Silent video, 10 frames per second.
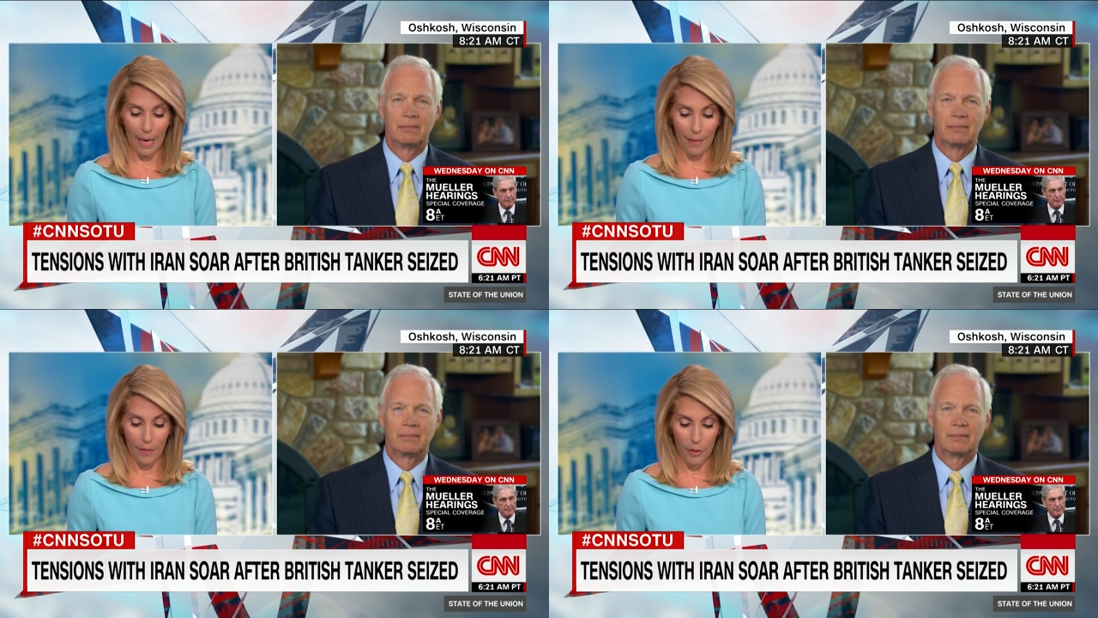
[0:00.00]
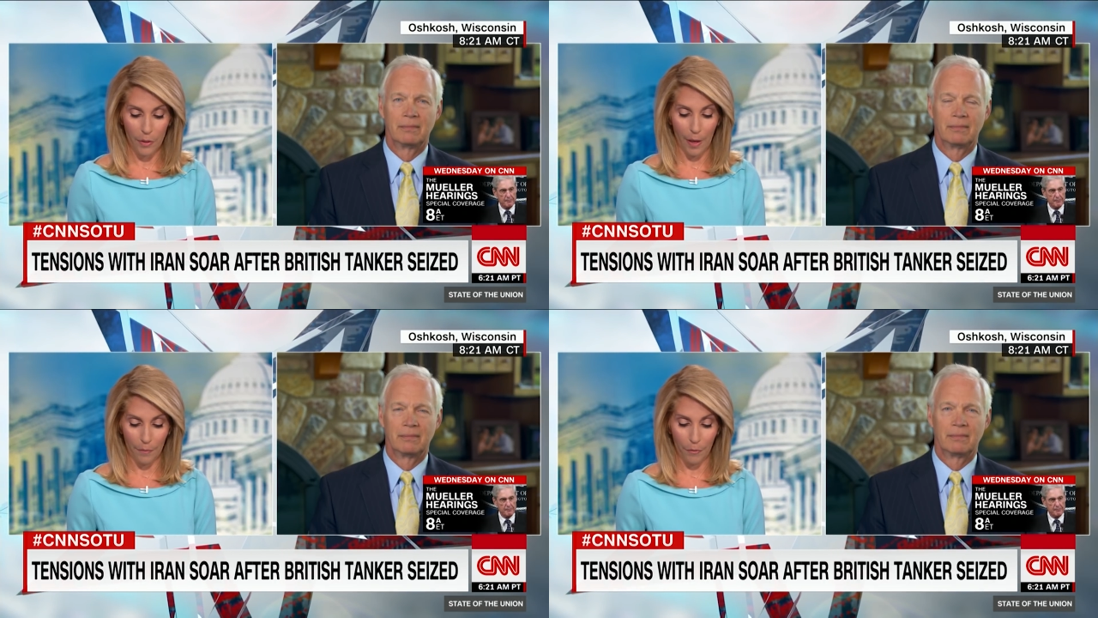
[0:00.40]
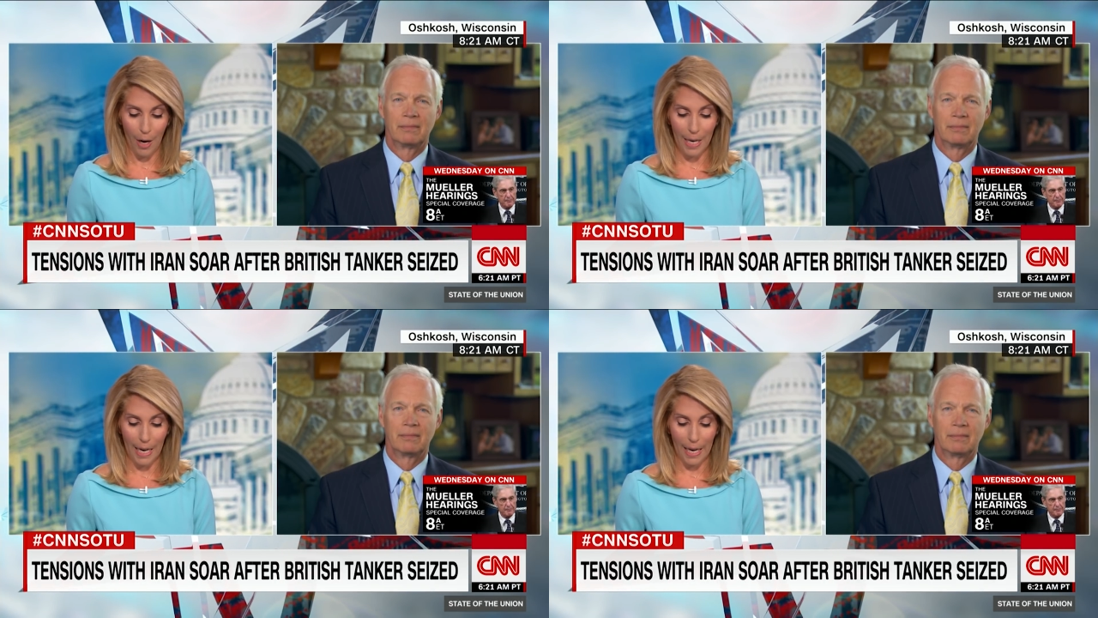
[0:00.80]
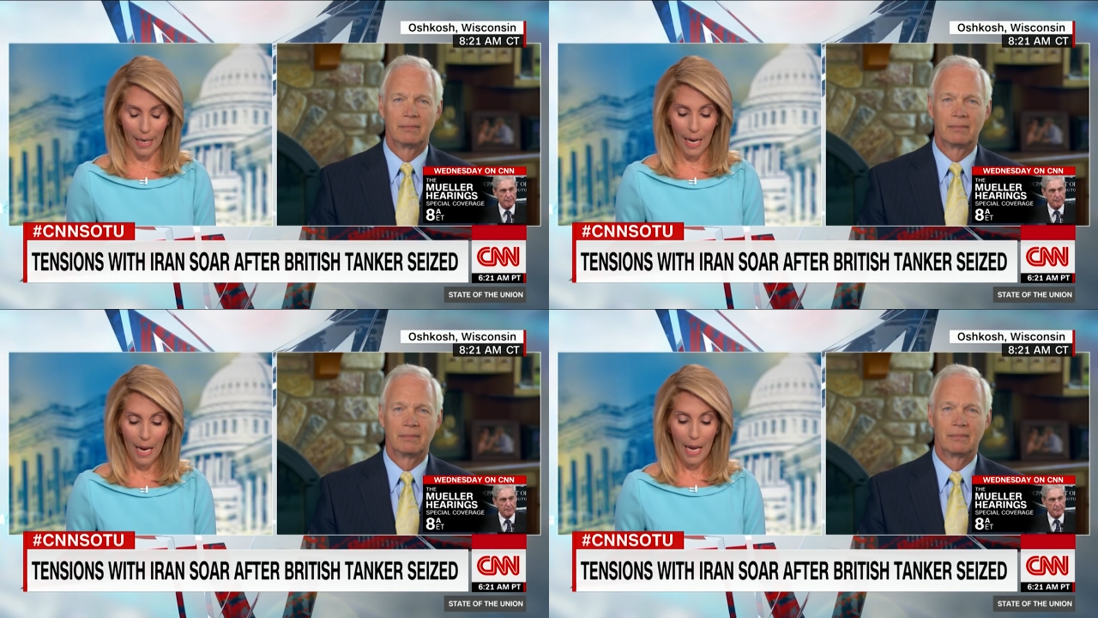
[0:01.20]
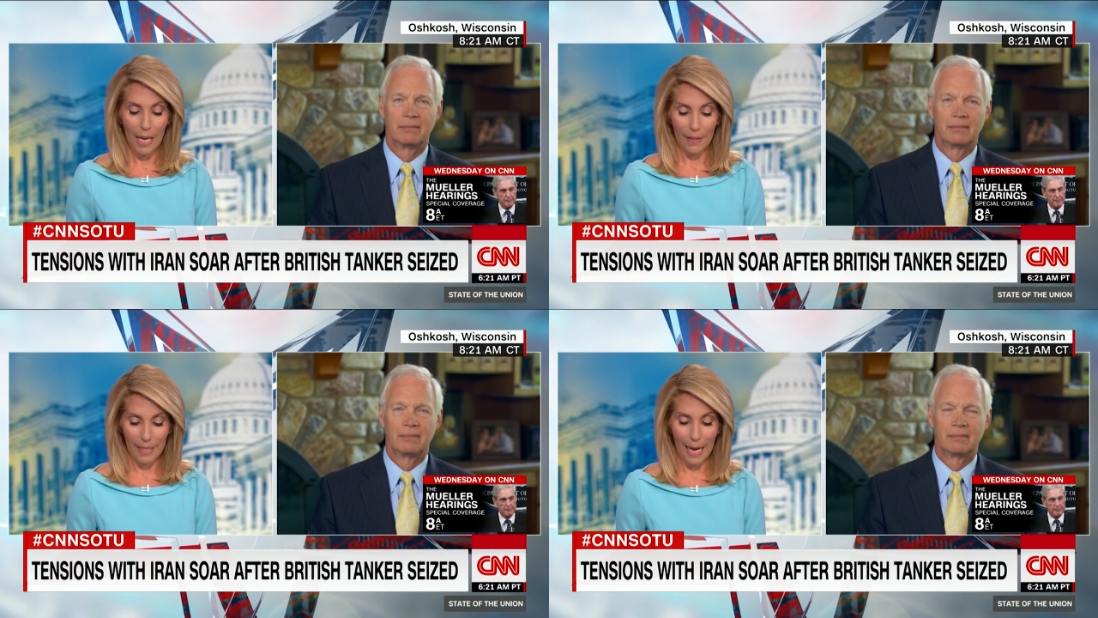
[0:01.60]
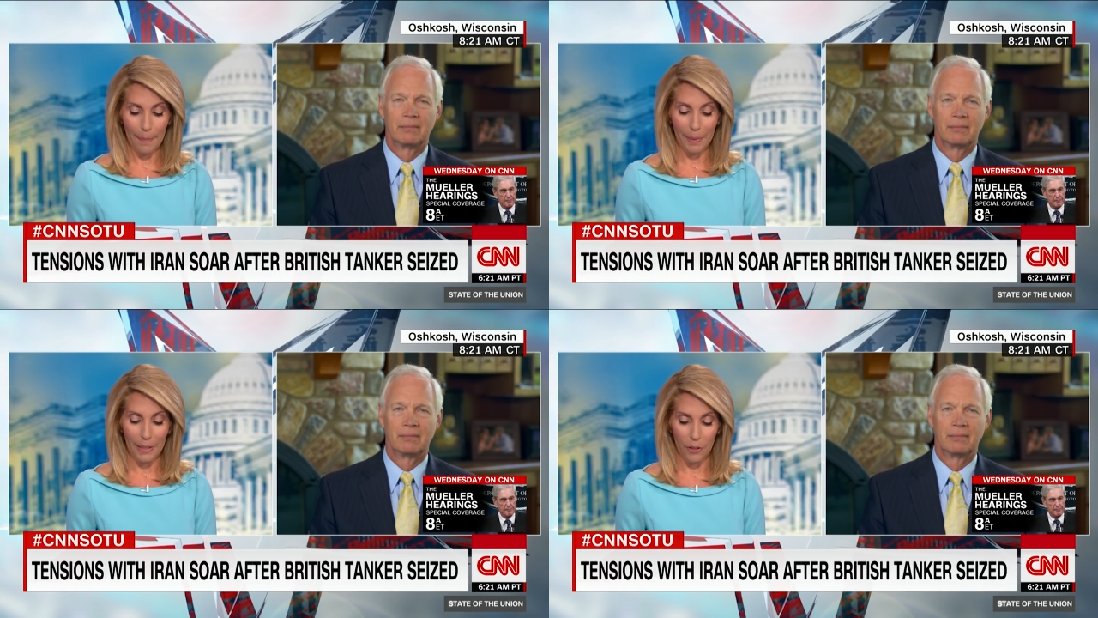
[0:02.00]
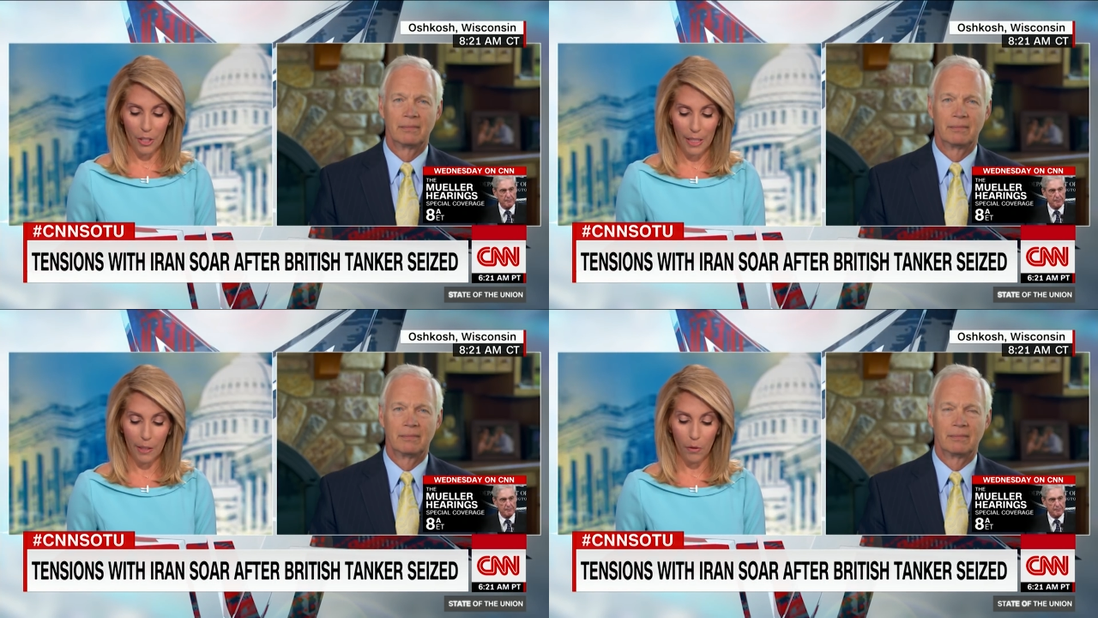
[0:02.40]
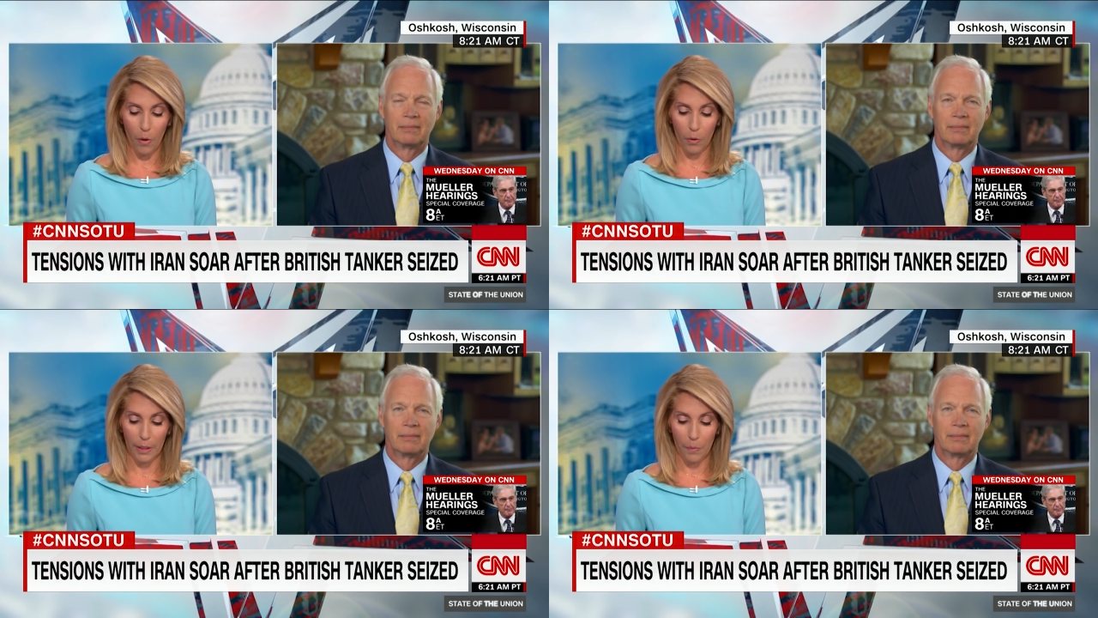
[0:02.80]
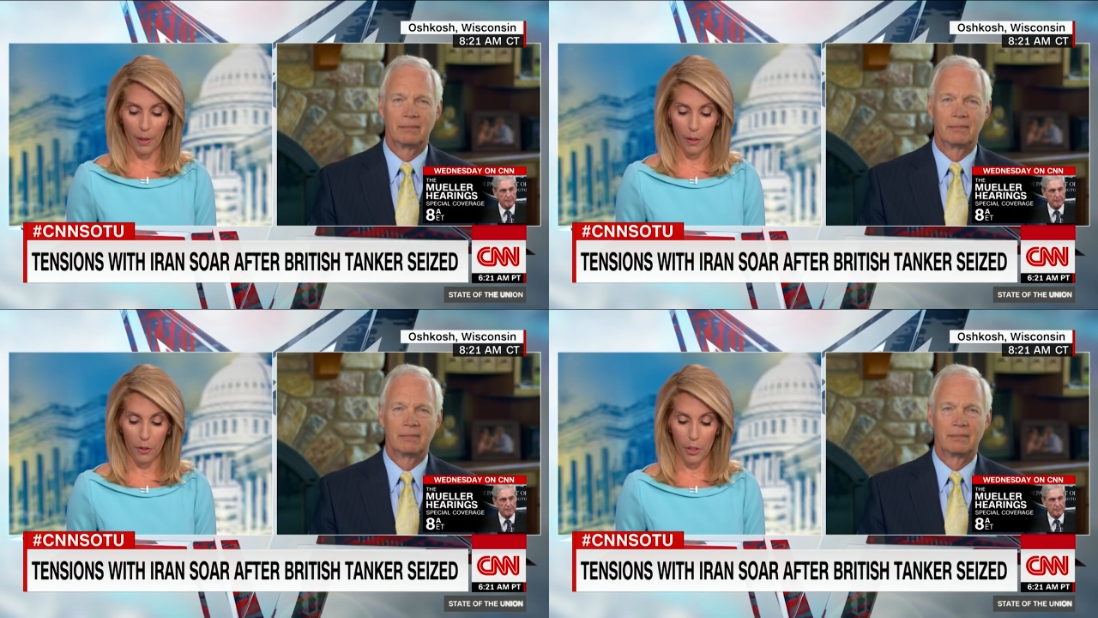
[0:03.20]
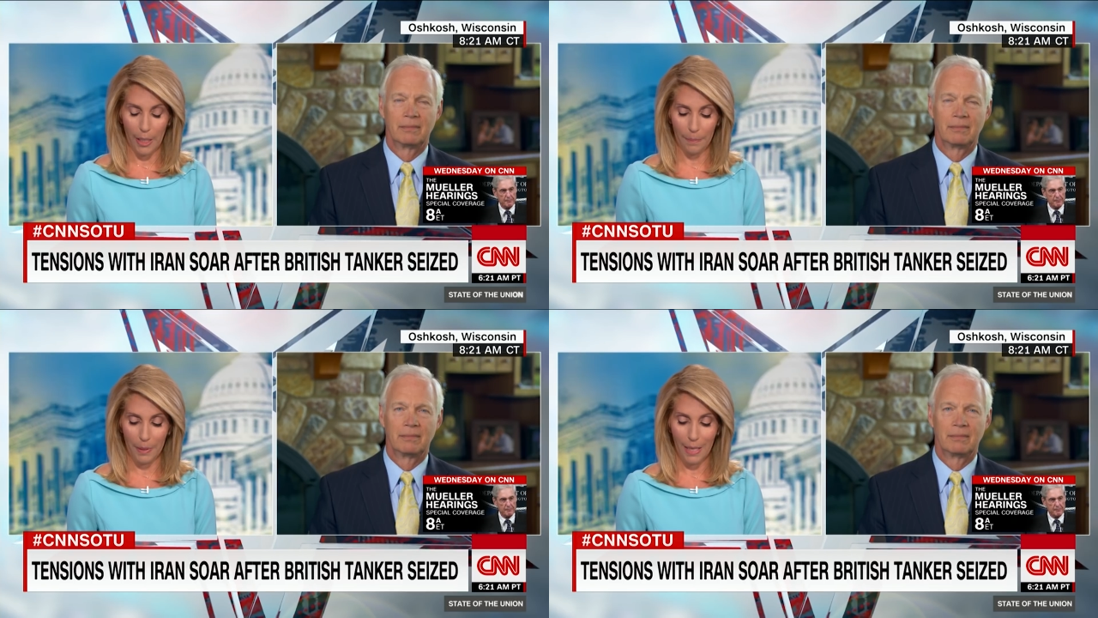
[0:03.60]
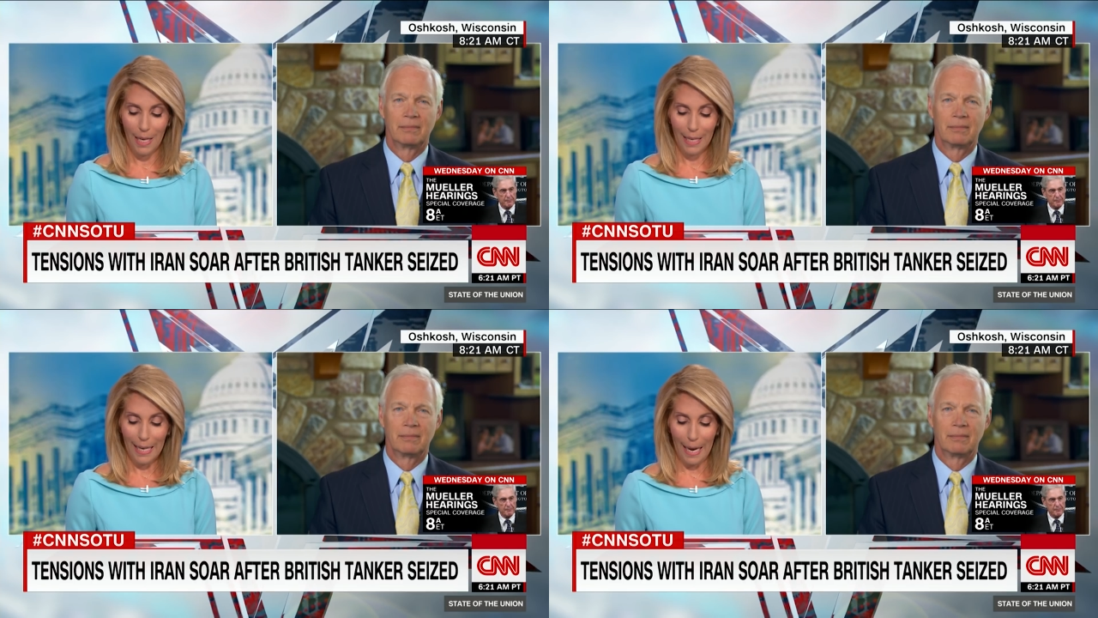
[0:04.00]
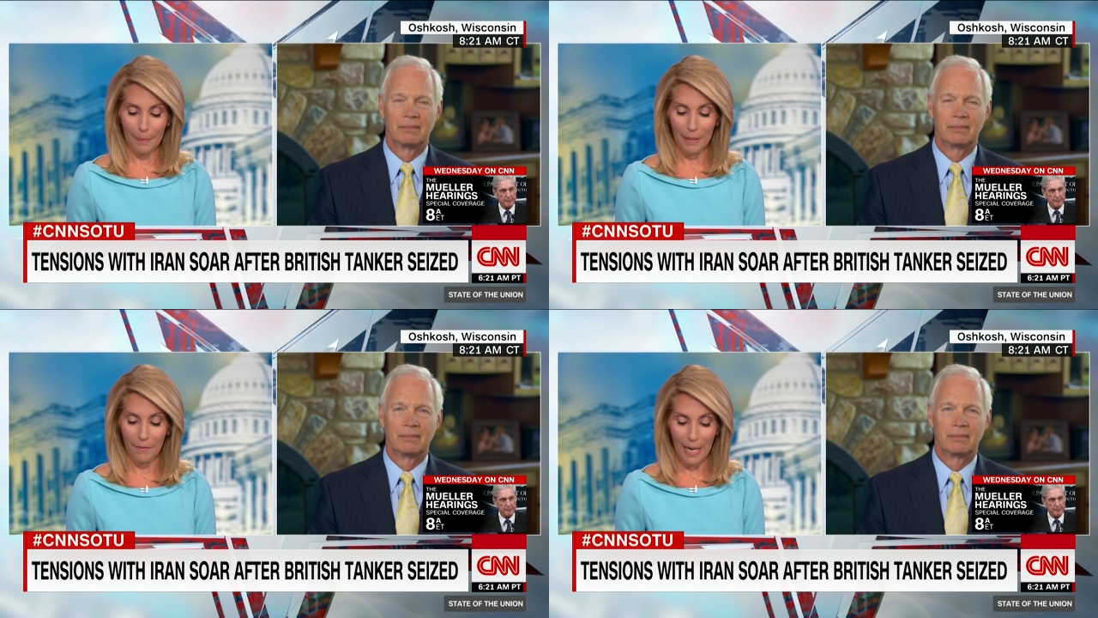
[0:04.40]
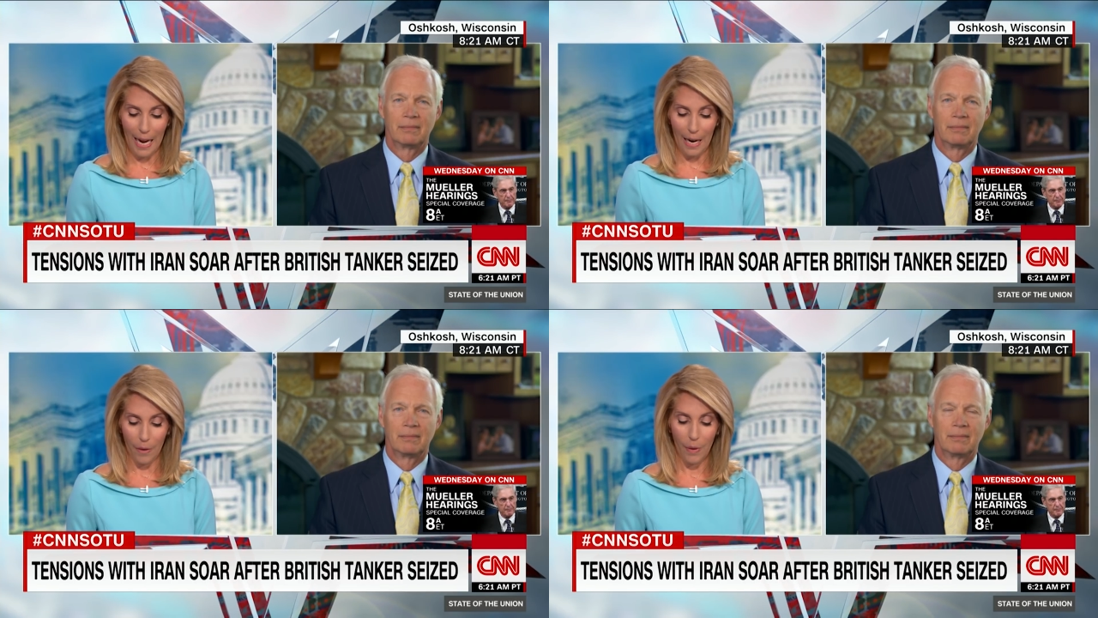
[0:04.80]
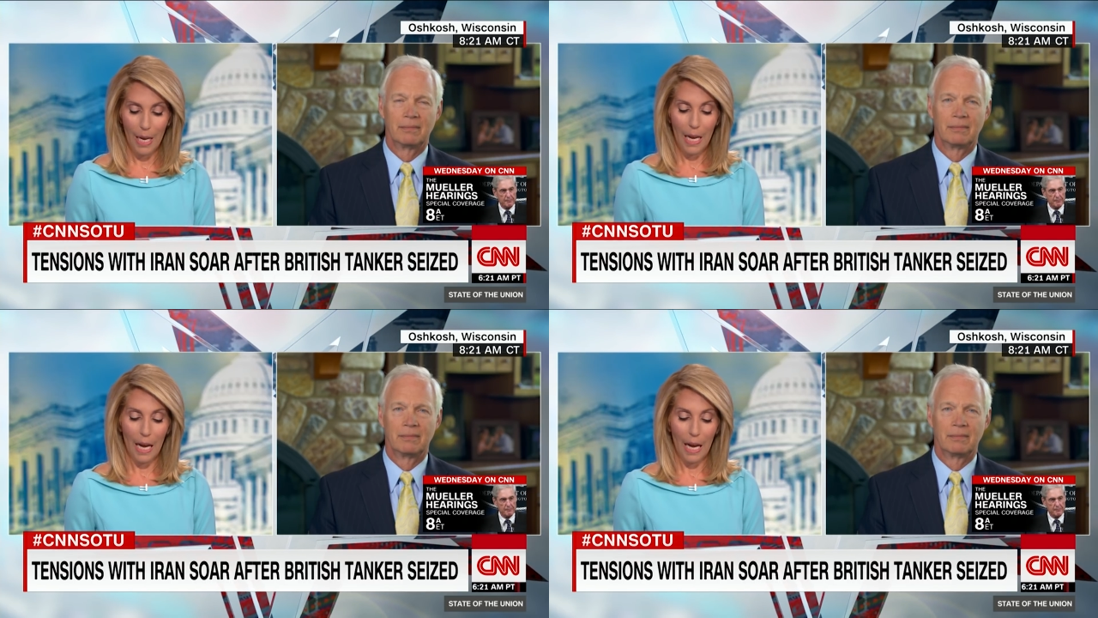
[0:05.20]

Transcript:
Speaker 1: and this, on Friday this happened, they're still holding one of those ships captive now.